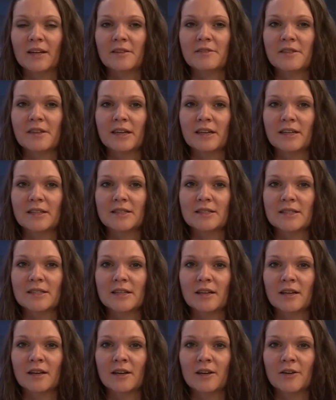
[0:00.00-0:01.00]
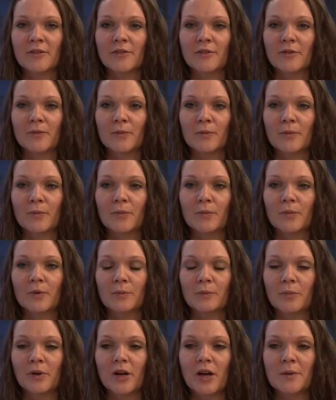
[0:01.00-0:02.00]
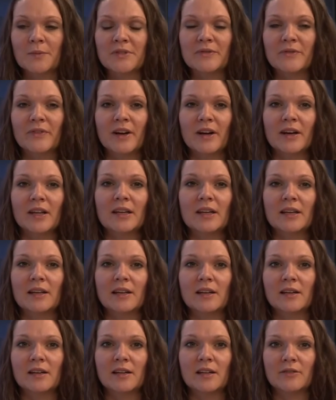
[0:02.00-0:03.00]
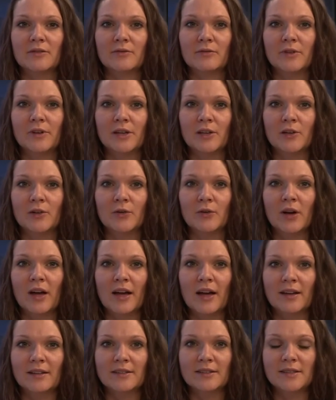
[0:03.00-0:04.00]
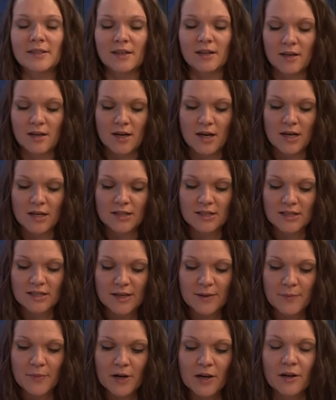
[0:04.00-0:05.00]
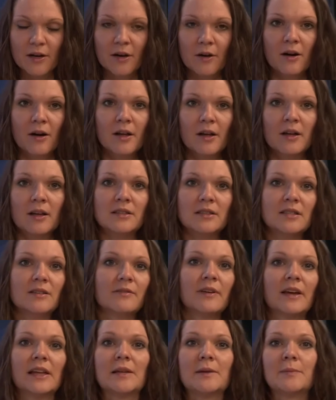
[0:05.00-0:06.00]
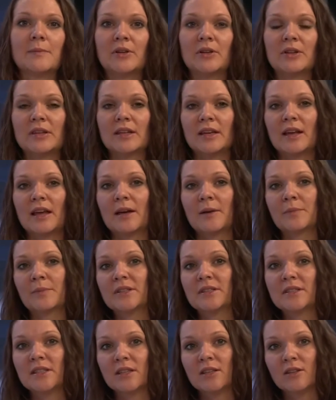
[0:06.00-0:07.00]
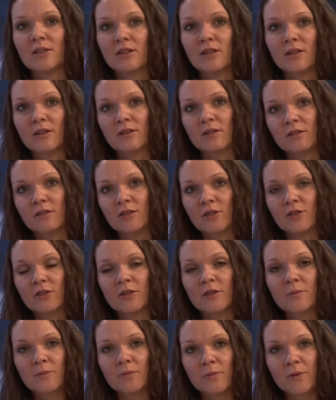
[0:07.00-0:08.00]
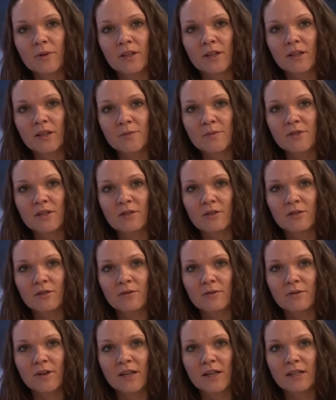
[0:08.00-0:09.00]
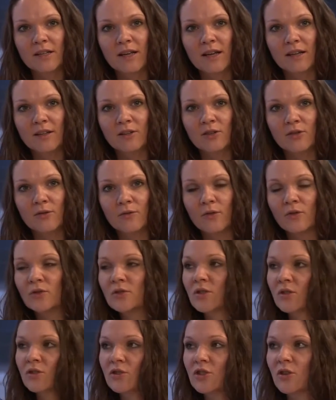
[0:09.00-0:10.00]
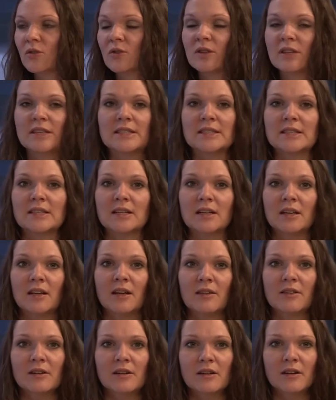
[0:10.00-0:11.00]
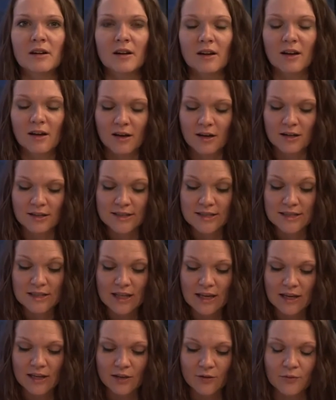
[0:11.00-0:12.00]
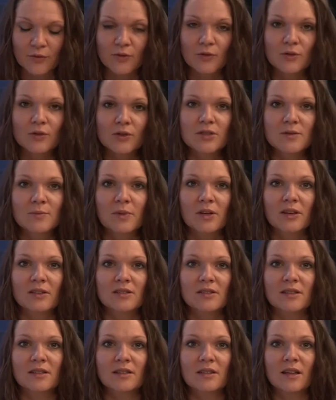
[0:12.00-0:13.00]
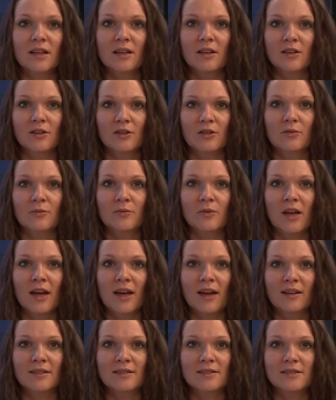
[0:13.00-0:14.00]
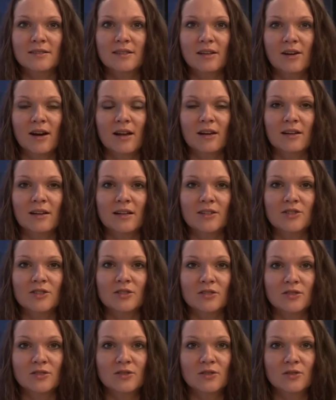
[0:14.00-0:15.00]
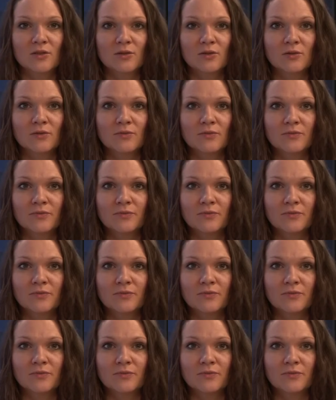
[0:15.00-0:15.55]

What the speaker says: I think it becomes very clear if we look at a similar development that happened in Europe when it comes to rail freight. And you've also shown this in another slide of yours, because in Europe we had deregulation too.